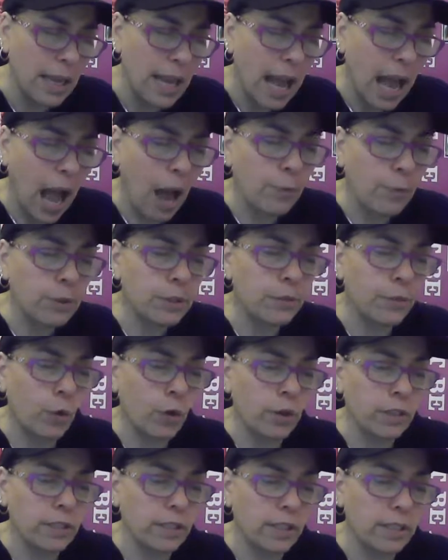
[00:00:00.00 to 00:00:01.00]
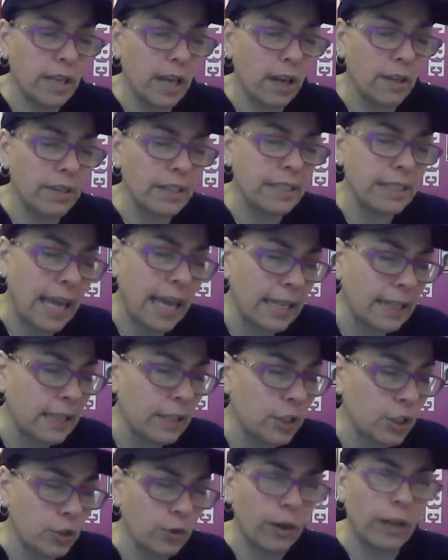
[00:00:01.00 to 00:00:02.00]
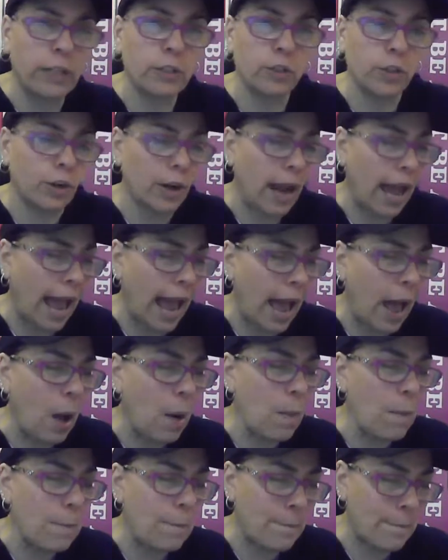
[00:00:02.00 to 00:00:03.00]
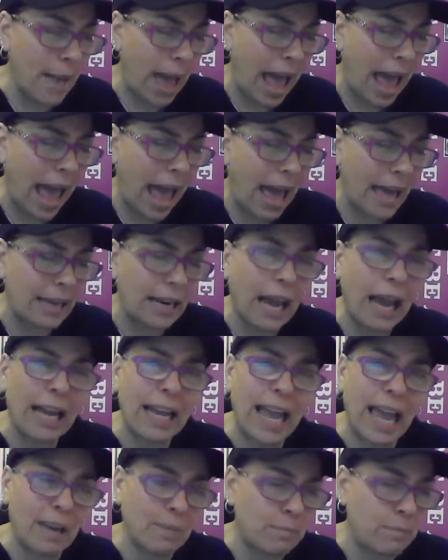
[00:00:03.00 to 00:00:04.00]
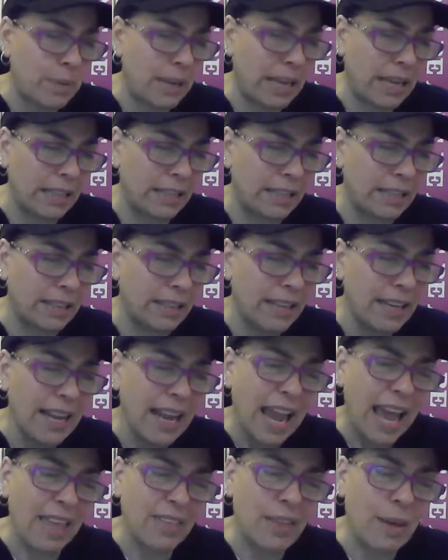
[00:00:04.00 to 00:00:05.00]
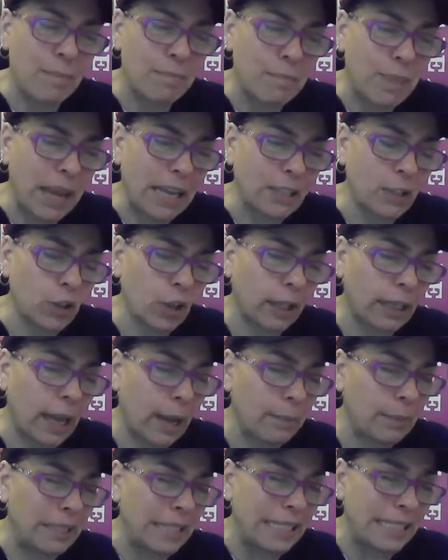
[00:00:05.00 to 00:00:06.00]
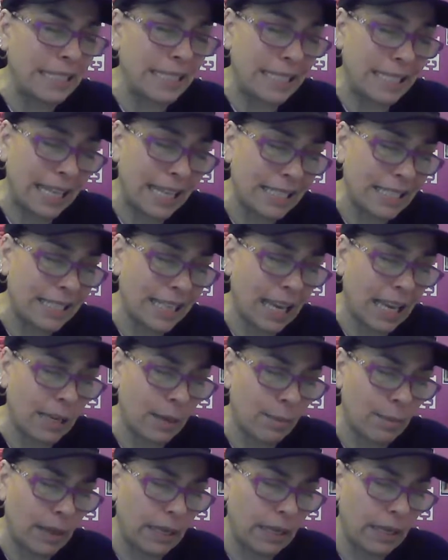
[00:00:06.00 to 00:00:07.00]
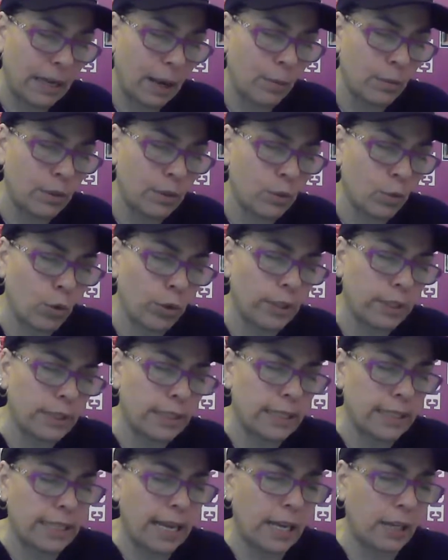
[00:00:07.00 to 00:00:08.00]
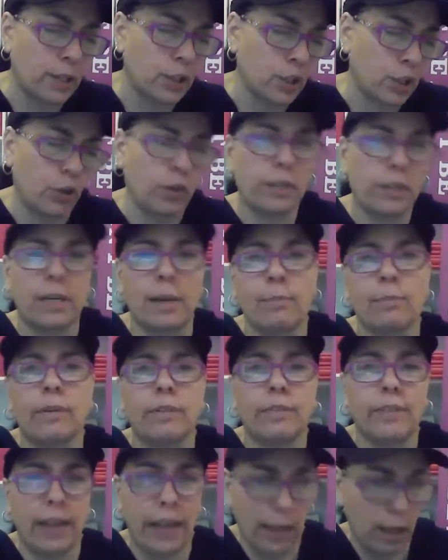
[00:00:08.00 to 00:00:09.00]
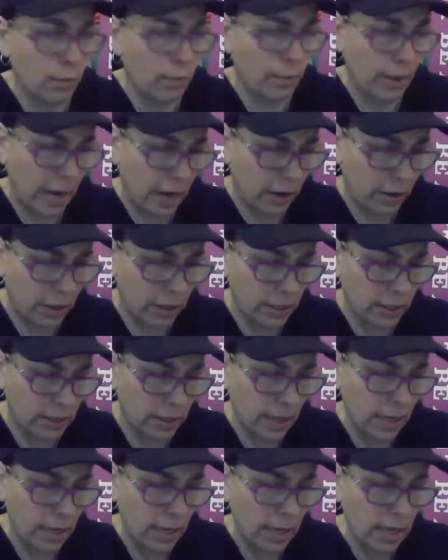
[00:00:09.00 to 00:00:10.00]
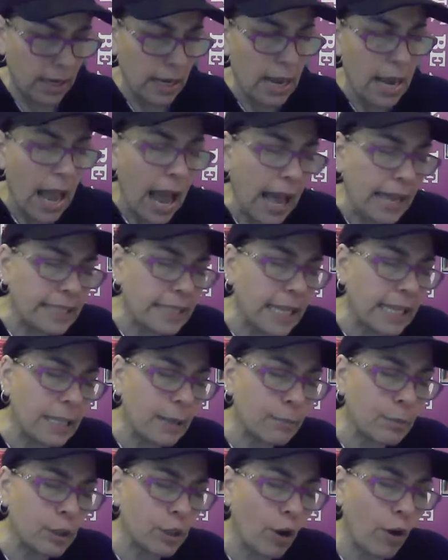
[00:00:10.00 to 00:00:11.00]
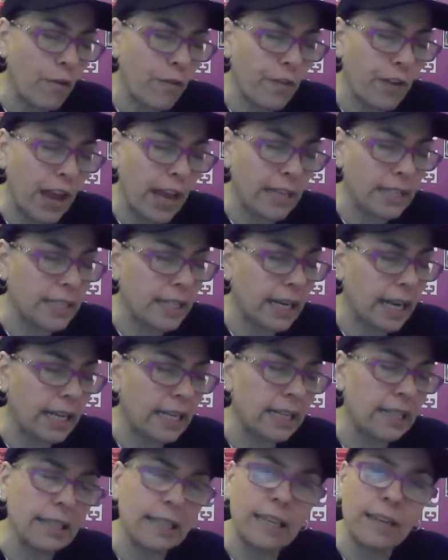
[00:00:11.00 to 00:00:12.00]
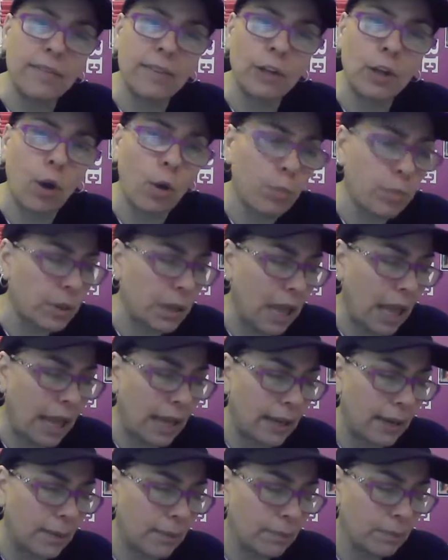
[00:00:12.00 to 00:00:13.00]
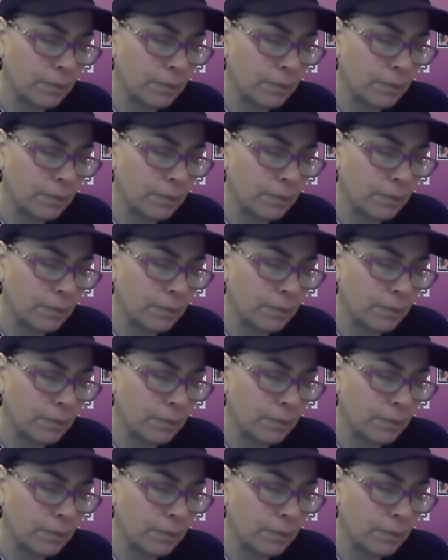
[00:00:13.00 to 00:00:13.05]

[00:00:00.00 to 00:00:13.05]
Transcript: I was forced to tell this headless stranger how bad I had been, and then based on how many sins I committed, I was ordered to say a certain number of Hail Marys. I said them so fast that I could leave and go play.